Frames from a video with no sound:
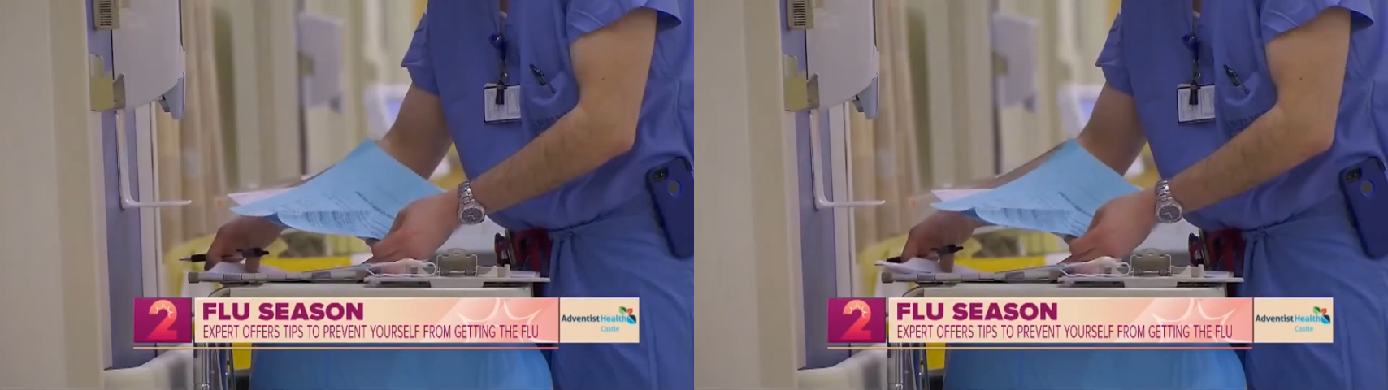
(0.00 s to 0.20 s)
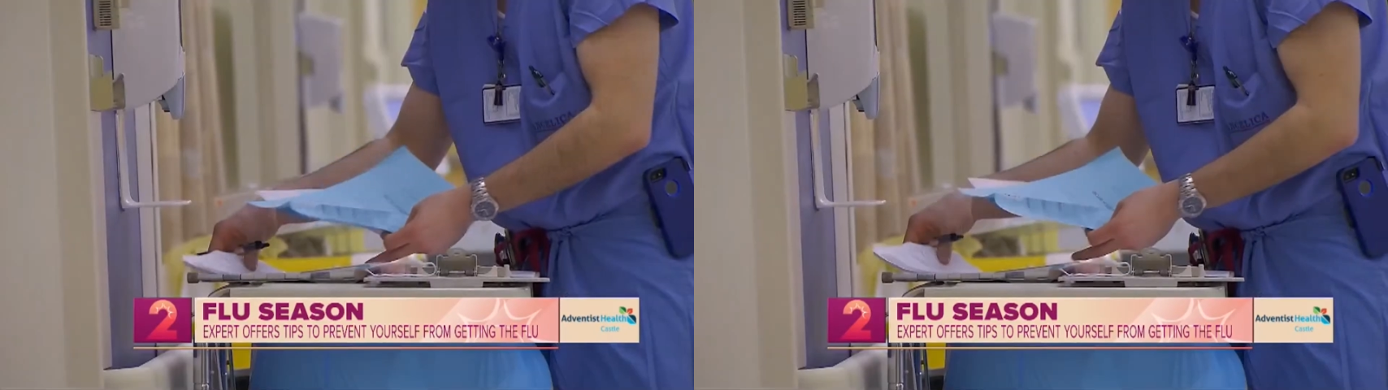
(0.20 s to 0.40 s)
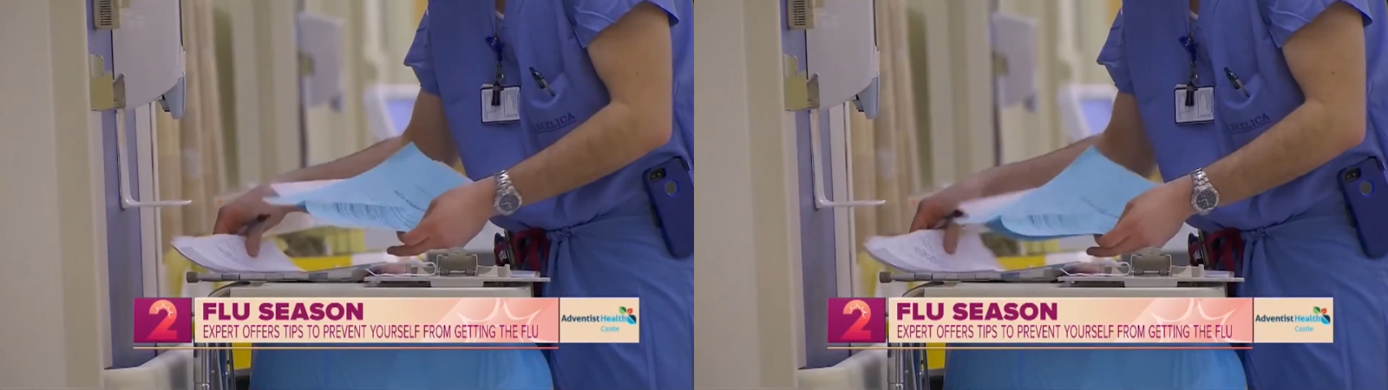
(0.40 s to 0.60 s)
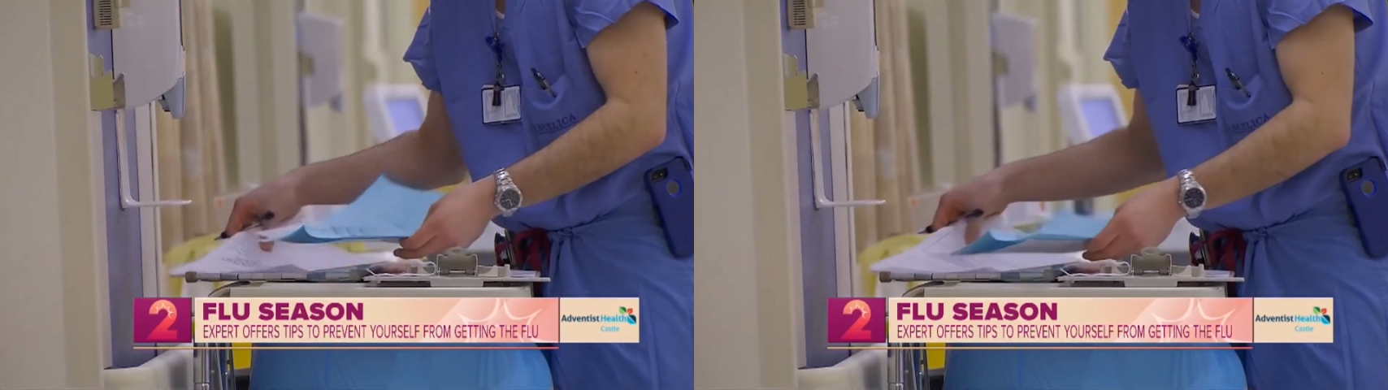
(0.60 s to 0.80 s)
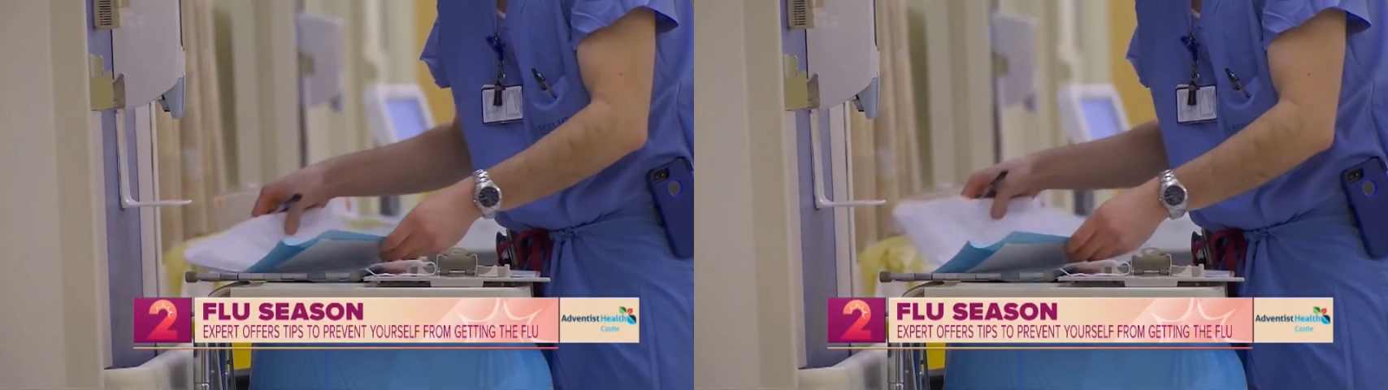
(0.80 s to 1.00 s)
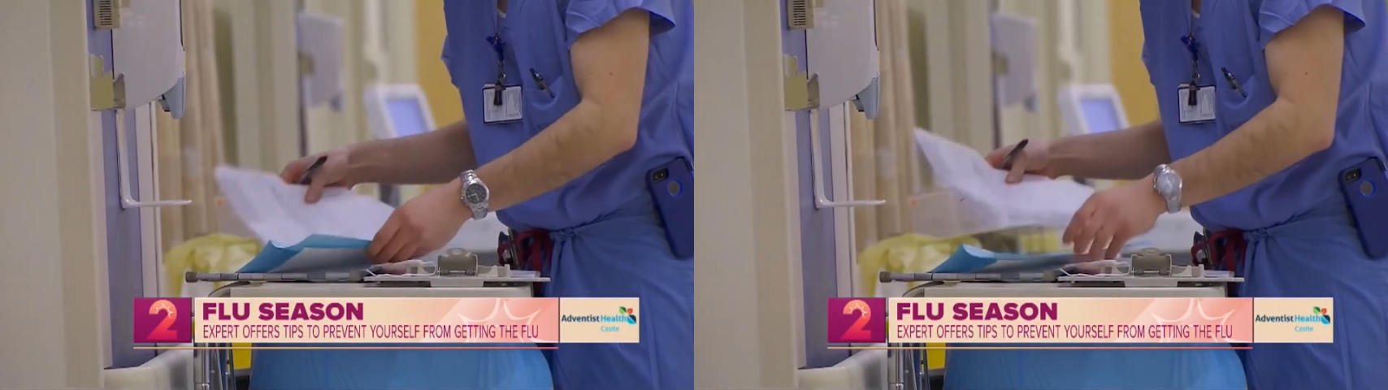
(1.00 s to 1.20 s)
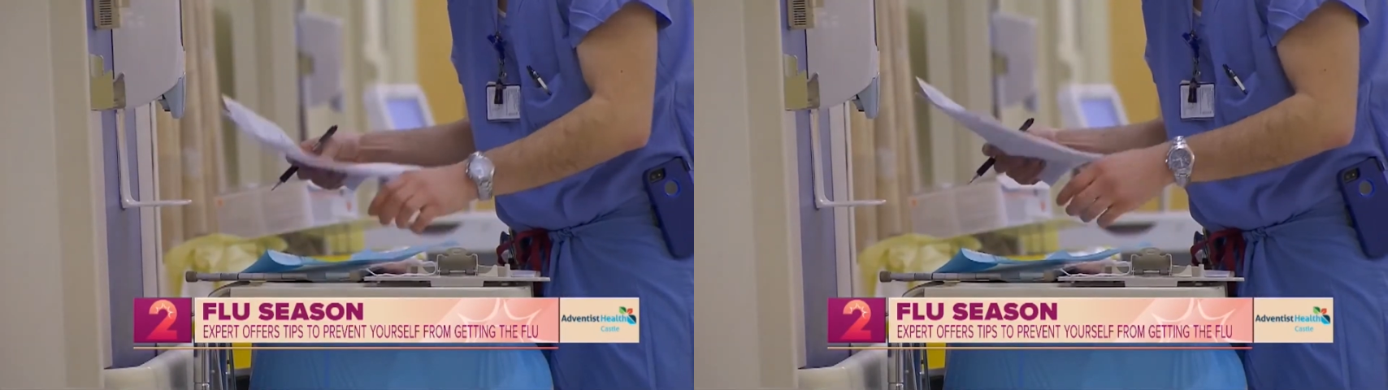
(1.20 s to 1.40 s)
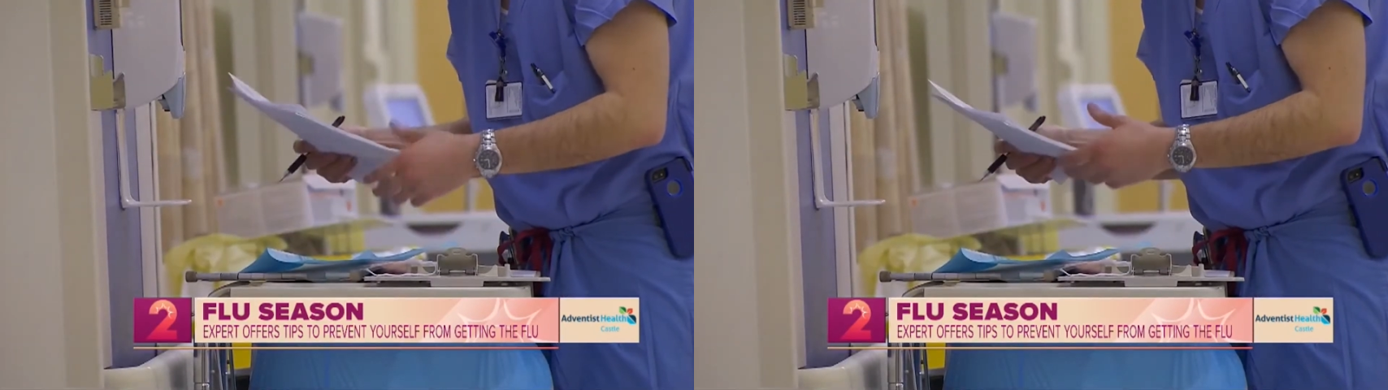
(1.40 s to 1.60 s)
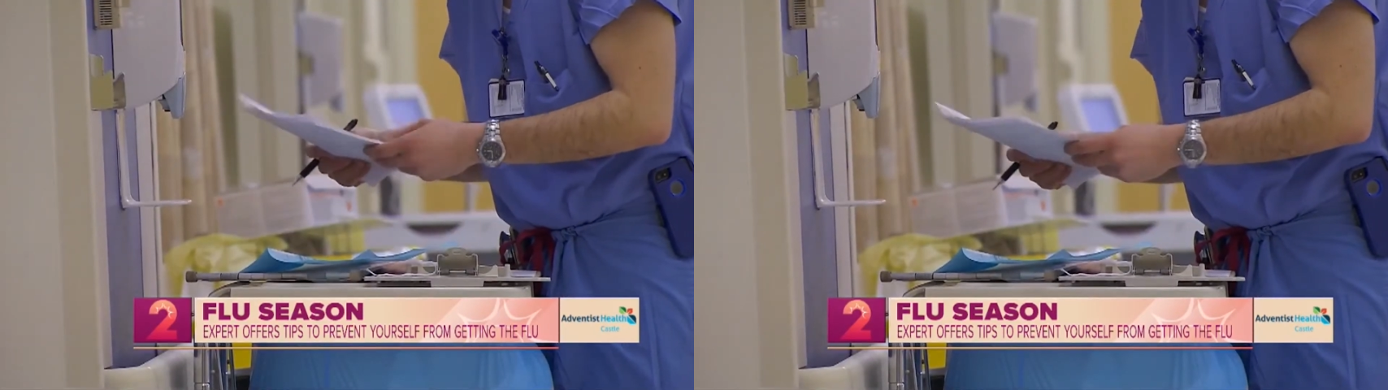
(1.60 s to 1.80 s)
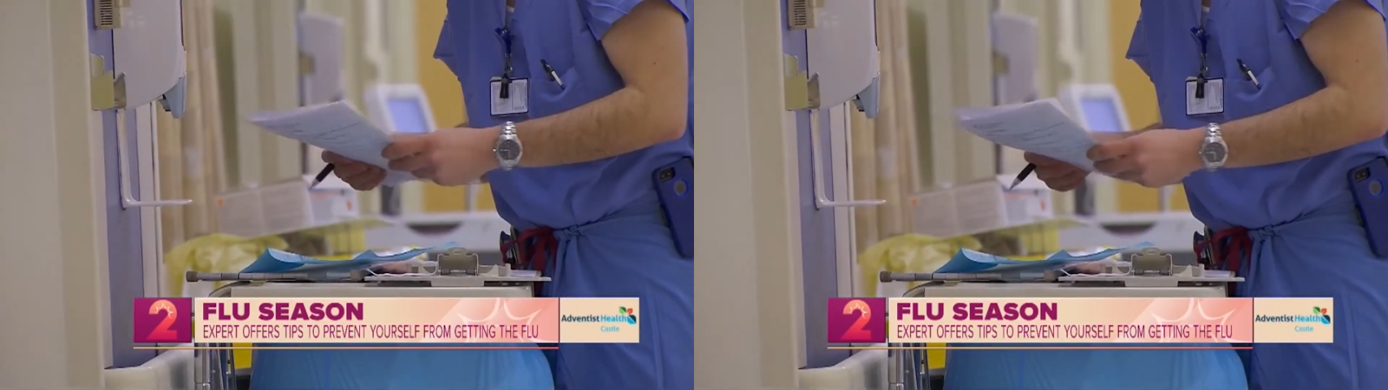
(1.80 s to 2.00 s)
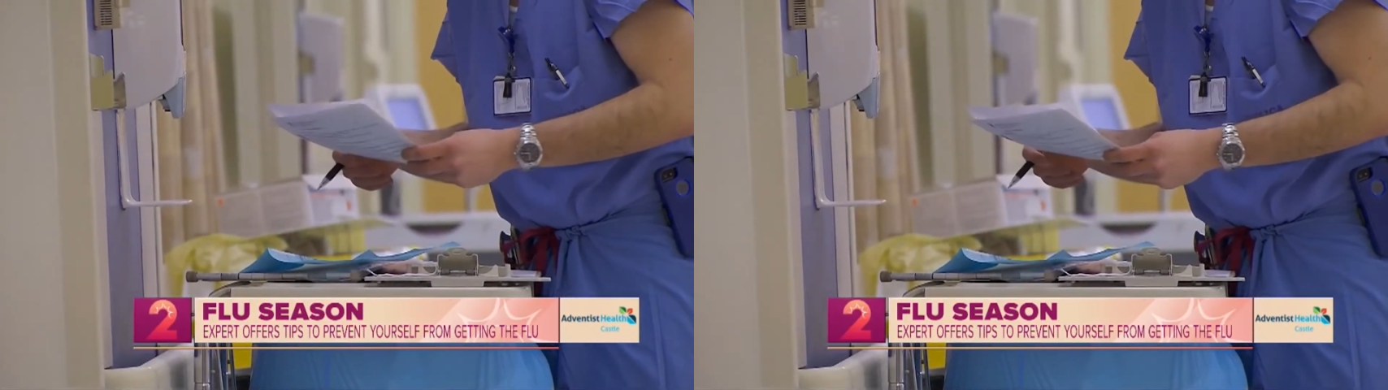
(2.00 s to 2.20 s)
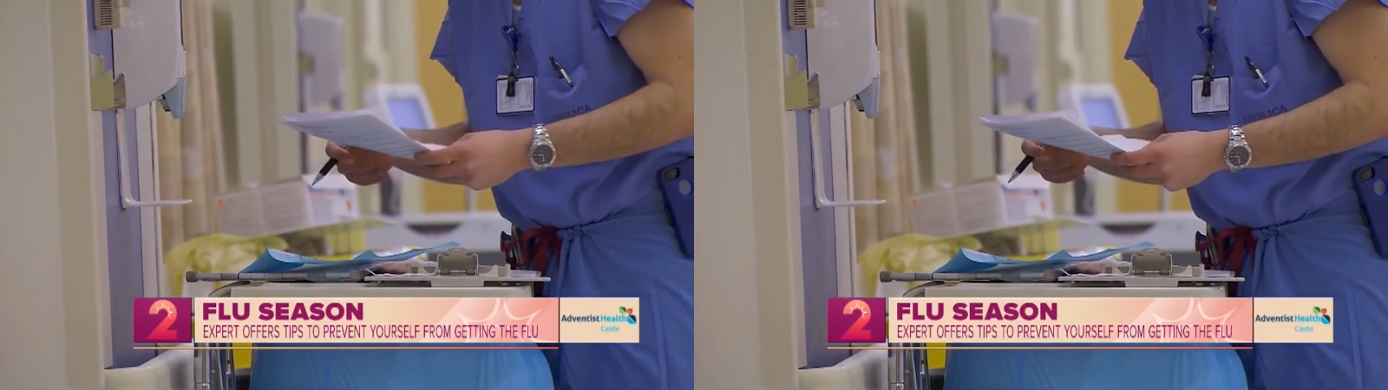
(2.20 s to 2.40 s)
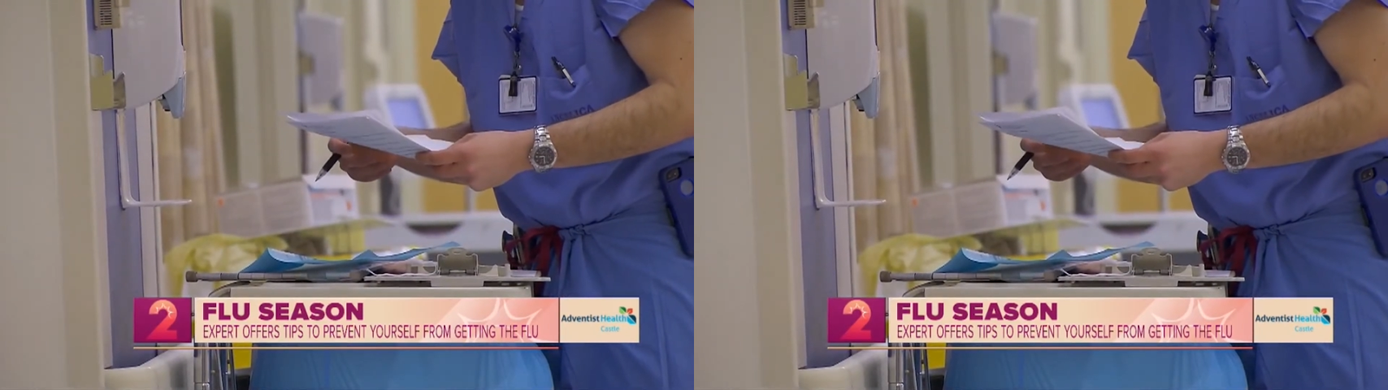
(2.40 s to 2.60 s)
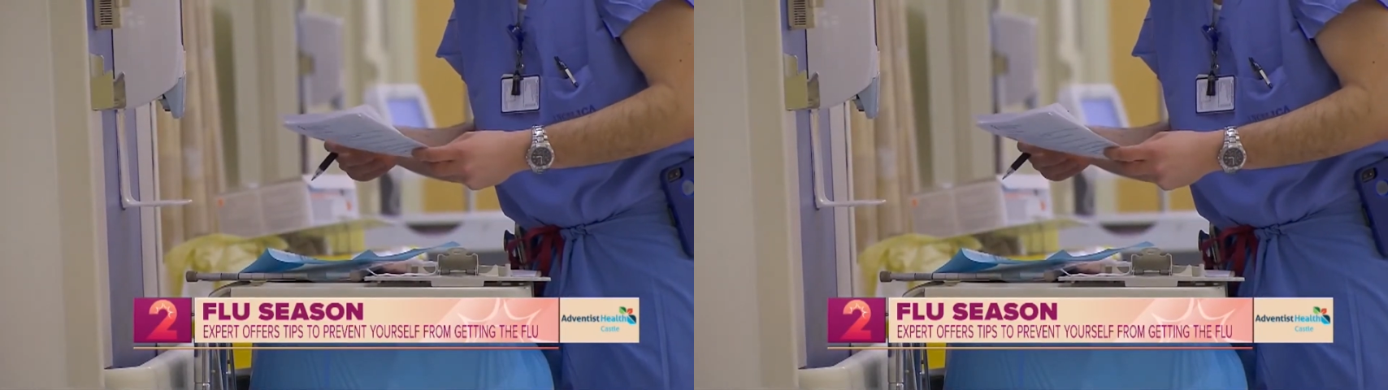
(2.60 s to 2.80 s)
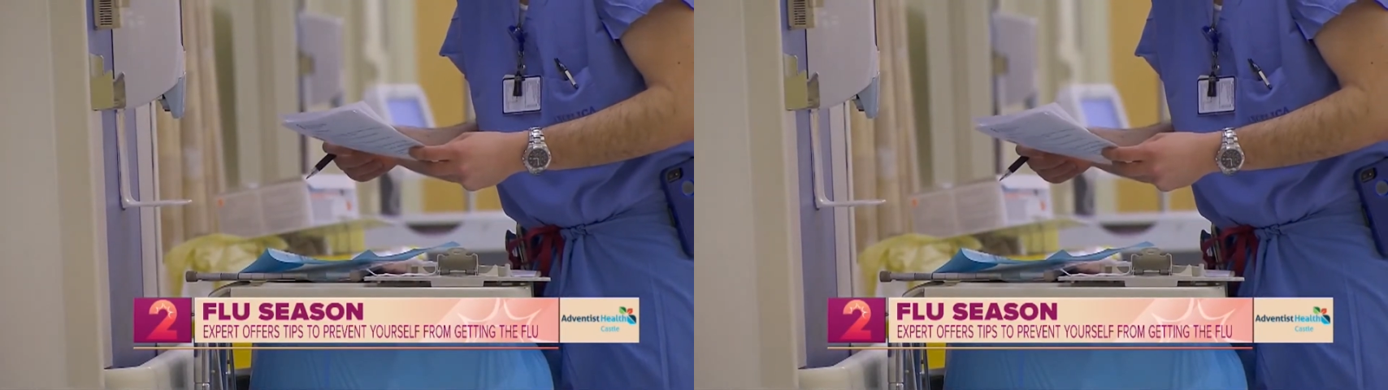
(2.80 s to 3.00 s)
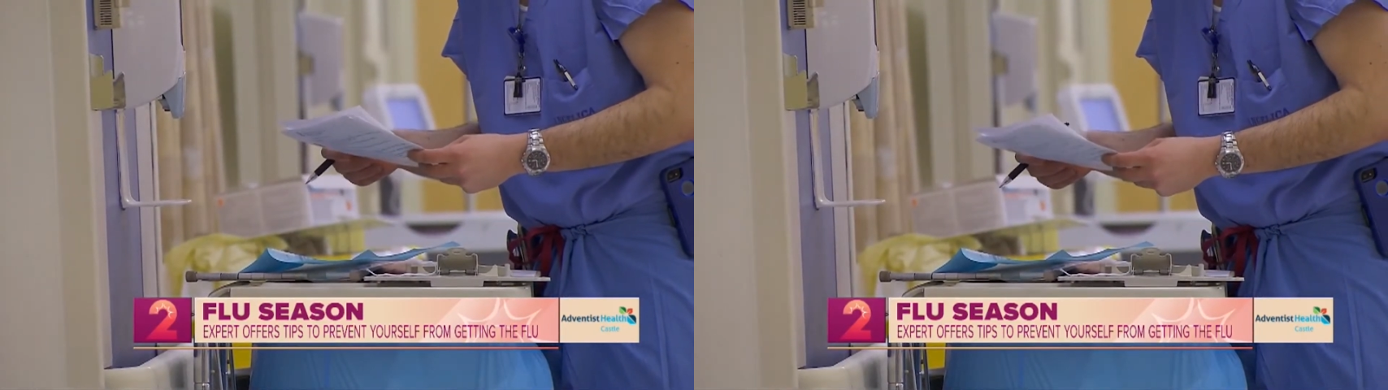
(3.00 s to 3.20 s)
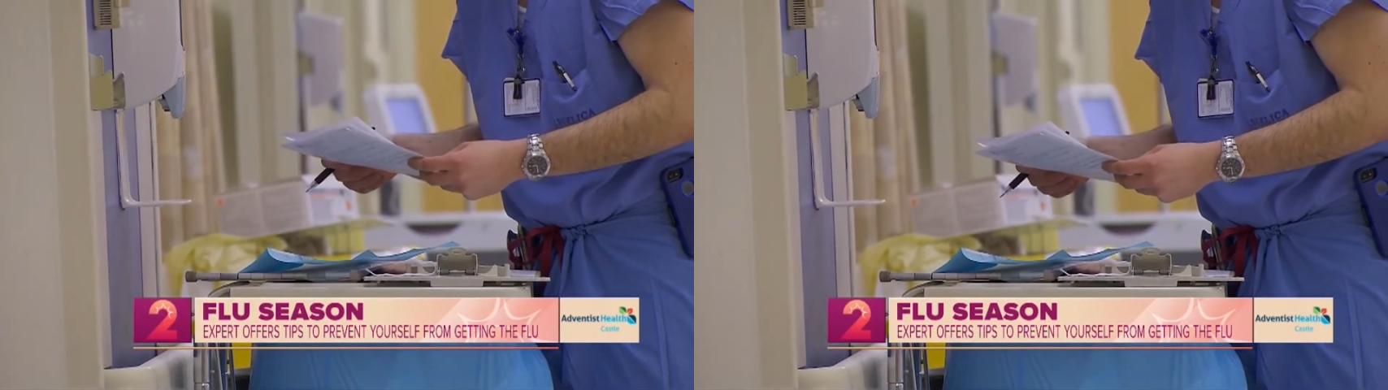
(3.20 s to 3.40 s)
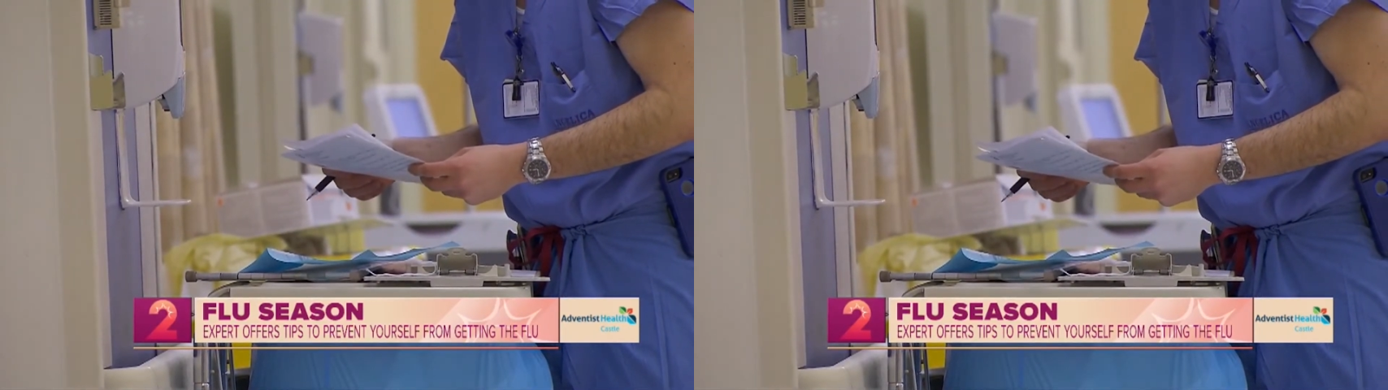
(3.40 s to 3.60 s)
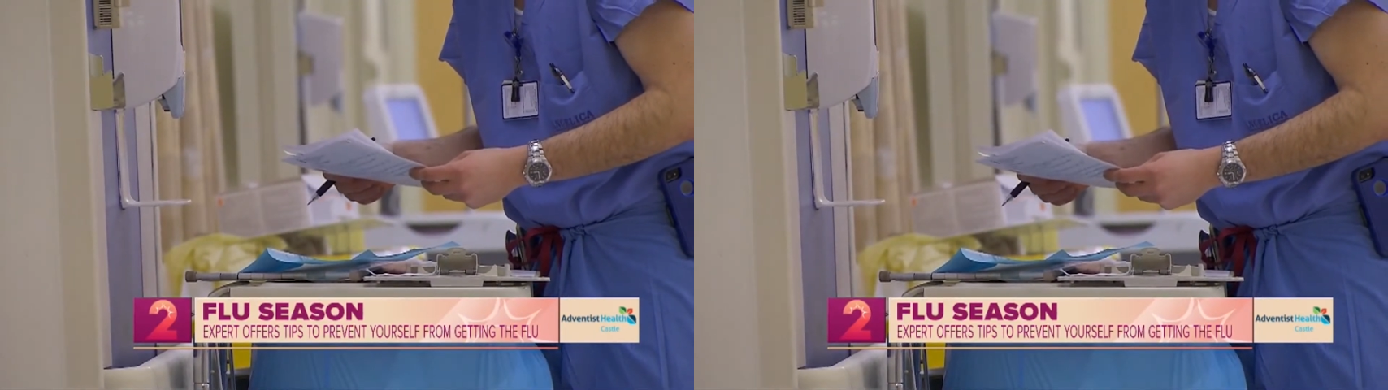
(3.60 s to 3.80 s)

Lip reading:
[unreadable: no face in view]